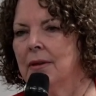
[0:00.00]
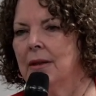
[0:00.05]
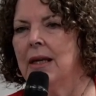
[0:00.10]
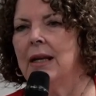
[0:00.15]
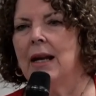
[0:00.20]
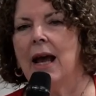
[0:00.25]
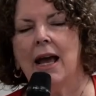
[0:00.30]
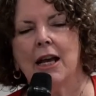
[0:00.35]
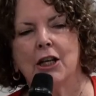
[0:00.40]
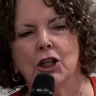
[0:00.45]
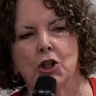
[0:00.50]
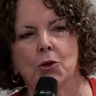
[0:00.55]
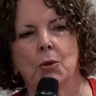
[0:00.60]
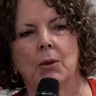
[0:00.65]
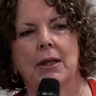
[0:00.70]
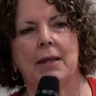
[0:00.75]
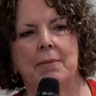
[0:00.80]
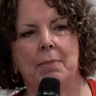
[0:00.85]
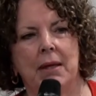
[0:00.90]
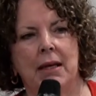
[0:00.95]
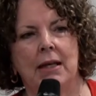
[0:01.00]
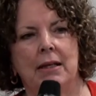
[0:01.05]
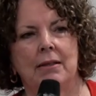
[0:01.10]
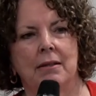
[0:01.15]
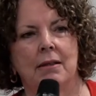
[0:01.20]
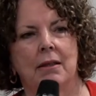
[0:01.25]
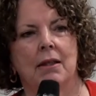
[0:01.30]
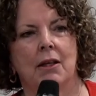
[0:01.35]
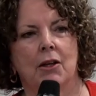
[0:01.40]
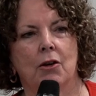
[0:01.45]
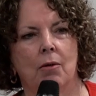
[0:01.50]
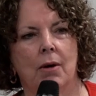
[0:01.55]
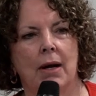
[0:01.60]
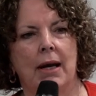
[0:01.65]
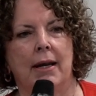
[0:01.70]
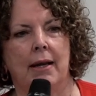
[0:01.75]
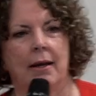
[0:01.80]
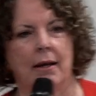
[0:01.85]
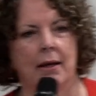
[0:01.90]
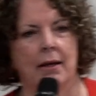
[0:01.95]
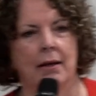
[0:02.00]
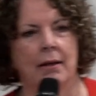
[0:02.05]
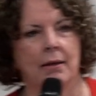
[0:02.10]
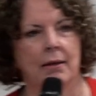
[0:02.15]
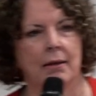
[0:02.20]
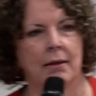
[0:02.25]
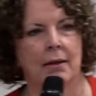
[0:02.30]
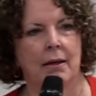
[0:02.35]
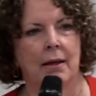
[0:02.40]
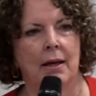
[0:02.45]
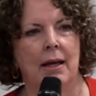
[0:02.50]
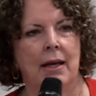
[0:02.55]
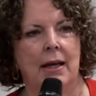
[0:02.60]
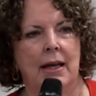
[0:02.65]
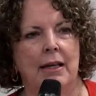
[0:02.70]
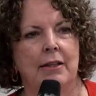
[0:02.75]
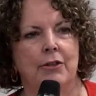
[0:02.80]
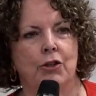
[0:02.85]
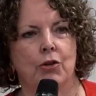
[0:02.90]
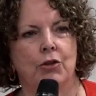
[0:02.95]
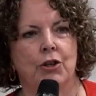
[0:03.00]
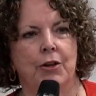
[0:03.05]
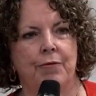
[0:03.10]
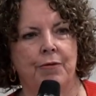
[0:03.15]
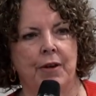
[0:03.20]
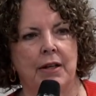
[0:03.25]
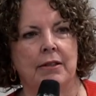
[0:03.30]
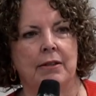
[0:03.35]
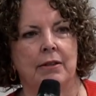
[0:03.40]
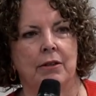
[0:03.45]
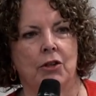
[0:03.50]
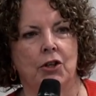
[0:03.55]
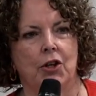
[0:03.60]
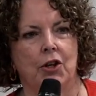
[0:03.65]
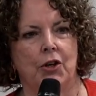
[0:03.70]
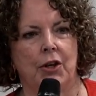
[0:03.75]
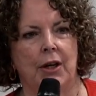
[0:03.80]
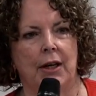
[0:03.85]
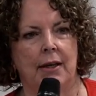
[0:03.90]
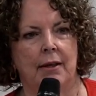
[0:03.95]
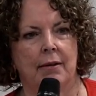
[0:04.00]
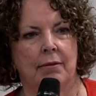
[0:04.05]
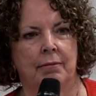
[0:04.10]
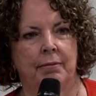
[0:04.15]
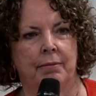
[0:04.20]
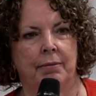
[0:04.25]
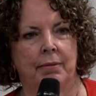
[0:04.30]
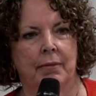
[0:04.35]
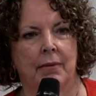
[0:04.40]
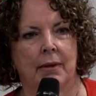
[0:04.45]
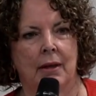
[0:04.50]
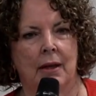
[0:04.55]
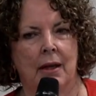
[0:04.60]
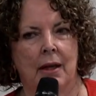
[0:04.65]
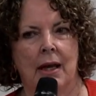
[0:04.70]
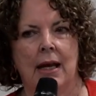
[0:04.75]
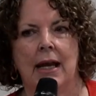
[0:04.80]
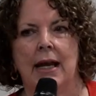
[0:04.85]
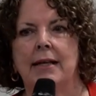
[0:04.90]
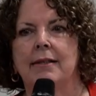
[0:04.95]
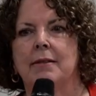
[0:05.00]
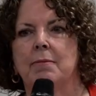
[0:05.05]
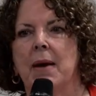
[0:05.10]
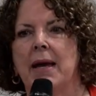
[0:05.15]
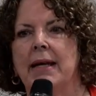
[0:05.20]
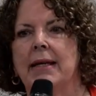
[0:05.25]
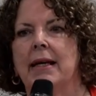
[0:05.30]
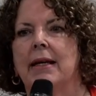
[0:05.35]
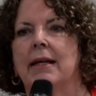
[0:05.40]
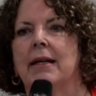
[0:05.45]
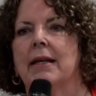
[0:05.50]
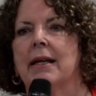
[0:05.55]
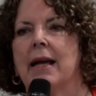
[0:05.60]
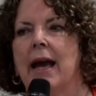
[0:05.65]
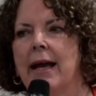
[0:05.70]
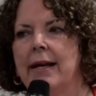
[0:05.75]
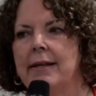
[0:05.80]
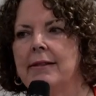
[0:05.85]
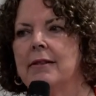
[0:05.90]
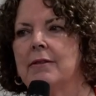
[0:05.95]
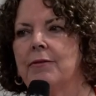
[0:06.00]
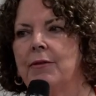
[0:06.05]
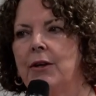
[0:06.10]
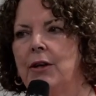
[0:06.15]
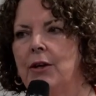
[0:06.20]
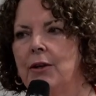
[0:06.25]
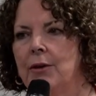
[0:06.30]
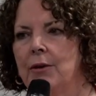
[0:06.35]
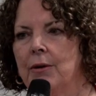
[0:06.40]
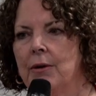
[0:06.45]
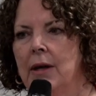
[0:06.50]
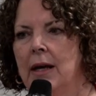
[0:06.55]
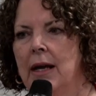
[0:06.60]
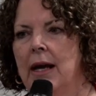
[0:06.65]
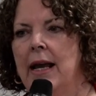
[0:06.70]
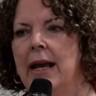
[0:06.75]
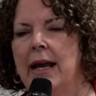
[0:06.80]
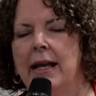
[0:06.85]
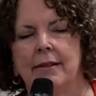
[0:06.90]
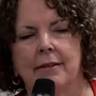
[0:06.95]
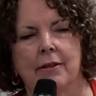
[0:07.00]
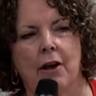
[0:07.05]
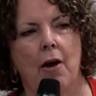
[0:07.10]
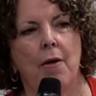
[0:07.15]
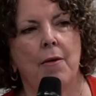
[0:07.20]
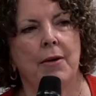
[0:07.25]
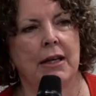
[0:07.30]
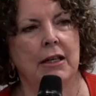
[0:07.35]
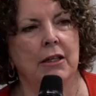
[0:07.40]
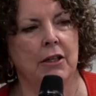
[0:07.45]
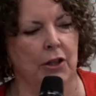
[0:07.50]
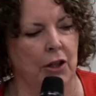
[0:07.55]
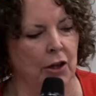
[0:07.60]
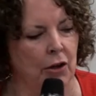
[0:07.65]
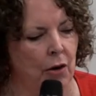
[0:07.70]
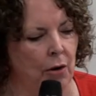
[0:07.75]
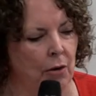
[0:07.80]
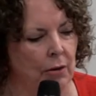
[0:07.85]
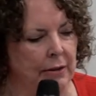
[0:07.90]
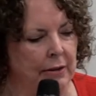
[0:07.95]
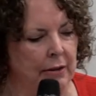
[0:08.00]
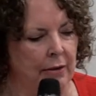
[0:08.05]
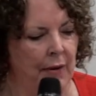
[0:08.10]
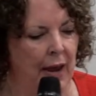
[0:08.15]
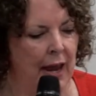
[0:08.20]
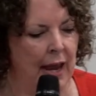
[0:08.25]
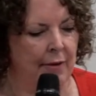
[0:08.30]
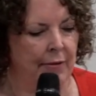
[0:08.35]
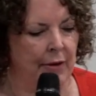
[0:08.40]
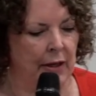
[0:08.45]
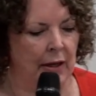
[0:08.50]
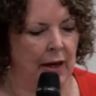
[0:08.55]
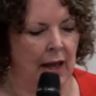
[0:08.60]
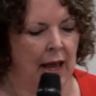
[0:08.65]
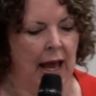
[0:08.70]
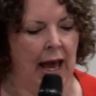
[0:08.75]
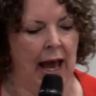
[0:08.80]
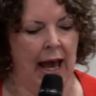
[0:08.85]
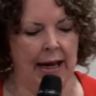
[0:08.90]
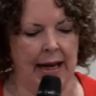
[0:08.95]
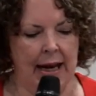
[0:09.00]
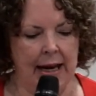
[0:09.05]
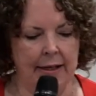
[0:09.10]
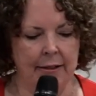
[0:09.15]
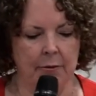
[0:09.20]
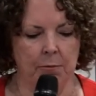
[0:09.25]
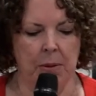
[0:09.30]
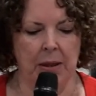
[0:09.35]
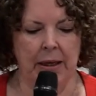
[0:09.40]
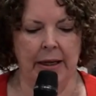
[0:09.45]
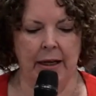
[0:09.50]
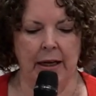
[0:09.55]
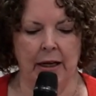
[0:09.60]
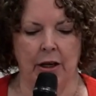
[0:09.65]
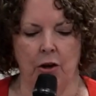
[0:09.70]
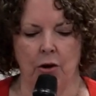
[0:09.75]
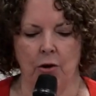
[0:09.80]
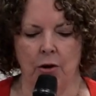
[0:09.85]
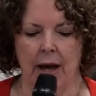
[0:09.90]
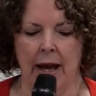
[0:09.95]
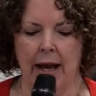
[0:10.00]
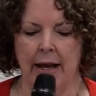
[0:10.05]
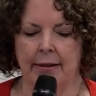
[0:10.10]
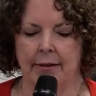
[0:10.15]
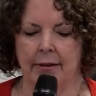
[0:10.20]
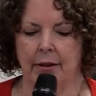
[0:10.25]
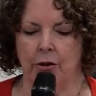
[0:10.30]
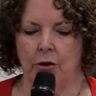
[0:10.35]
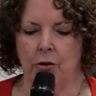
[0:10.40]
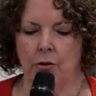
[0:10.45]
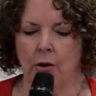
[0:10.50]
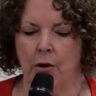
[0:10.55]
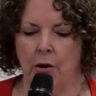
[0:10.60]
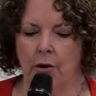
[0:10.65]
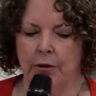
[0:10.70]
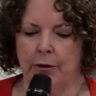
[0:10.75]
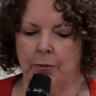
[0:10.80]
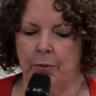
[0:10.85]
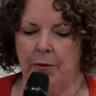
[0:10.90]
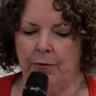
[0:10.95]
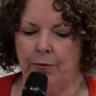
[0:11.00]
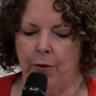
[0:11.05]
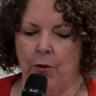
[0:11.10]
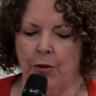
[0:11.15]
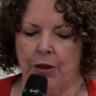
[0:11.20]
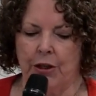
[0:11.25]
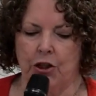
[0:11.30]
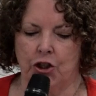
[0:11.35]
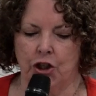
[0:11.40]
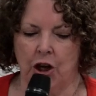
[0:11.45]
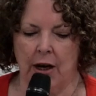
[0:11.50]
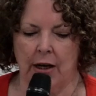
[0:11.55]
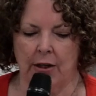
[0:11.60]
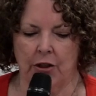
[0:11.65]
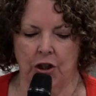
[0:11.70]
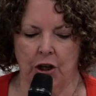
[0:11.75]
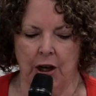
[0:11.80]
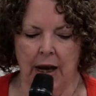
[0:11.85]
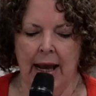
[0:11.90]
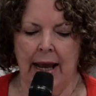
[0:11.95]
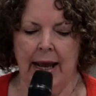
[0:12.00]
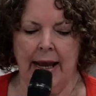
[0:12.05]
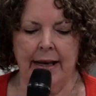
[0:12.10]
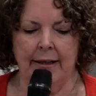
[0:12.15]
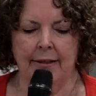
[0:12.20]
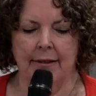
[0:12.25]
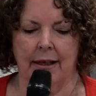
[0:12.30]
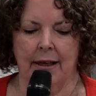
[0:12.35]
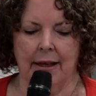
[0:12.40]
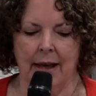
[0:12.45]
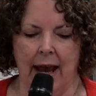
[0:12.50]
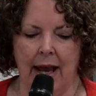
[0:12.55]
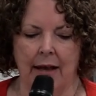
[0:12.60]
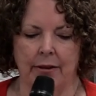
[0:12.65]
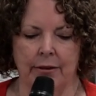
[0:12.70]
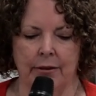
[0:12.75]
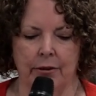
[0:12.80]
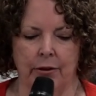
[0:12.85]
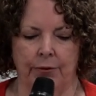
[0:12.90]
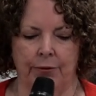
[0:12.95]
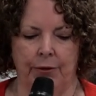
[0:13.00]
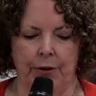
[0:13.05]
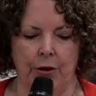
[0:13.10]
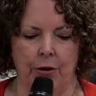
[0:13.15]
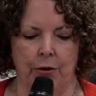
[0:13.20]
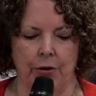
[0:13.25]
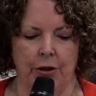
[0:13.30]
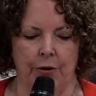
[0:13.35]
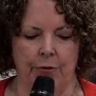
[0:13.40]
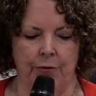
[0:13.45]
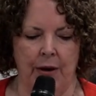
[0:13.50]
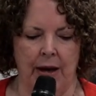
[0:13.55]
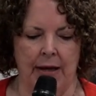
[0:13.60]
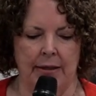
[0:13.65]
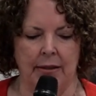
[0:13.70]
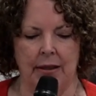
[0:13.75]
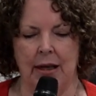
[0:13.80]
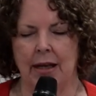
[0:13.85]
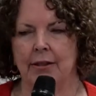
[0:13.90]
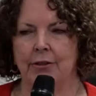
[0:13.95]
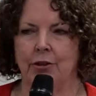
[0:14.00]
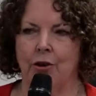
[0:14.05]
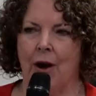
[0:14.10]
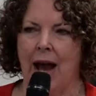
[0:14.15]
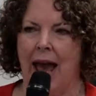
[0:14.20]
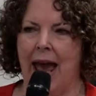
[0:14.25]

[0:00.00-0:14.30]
It actually means in the Greek, he is your defense attorney. He's making a case for you. He's going into the courts of heaven and he's pleading your case and your cause before the judge. He's the counsel for your defense. He's your